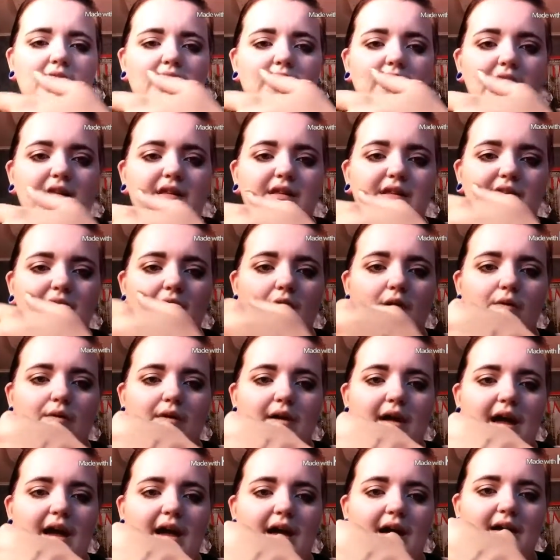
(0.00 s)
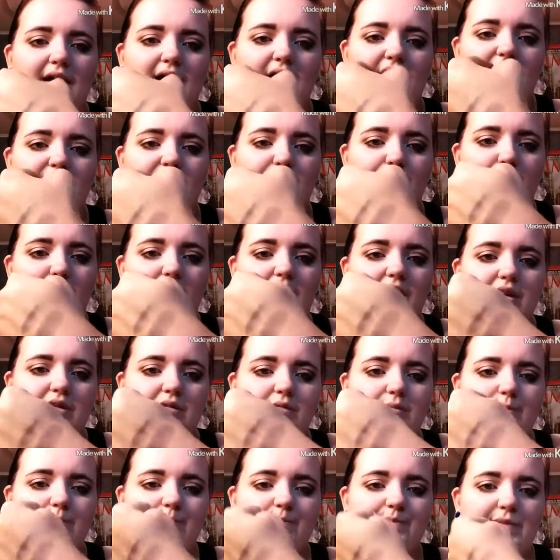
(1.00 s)
it's okay, I guess. But
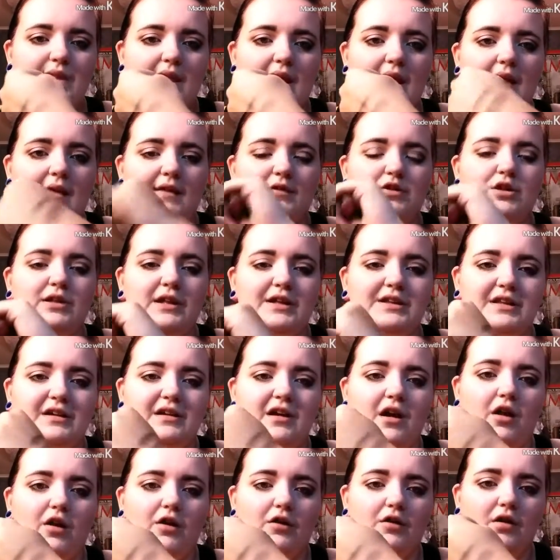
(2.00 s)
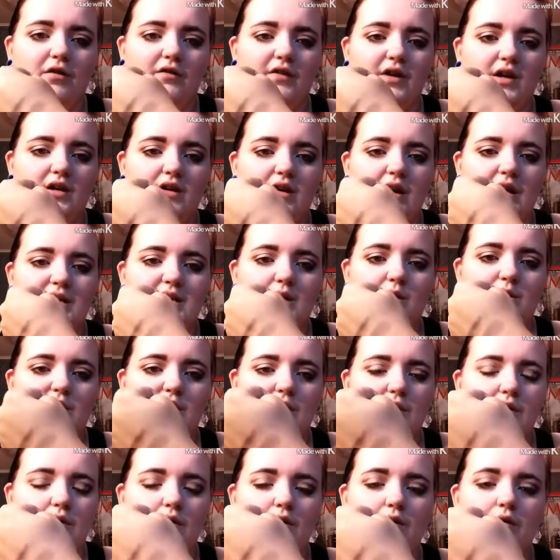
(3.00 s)
I just like the color of it. I know
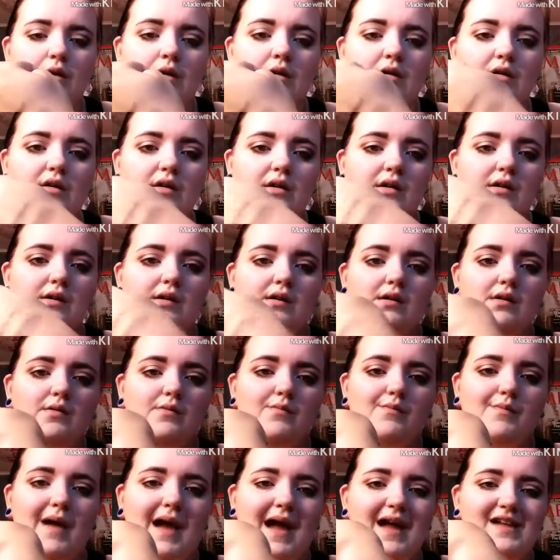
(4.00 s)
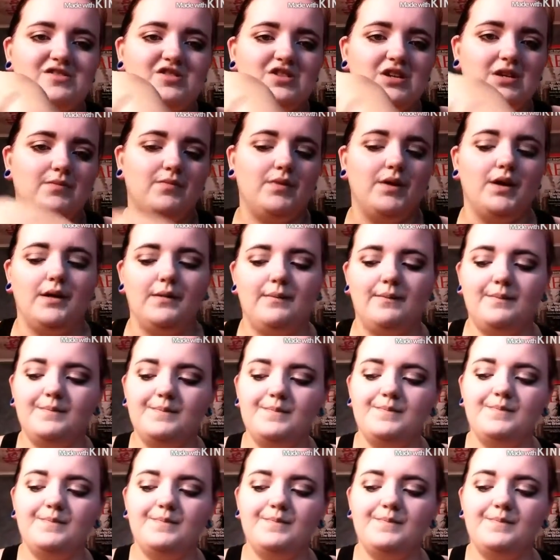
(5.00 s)
it's a little patchy, but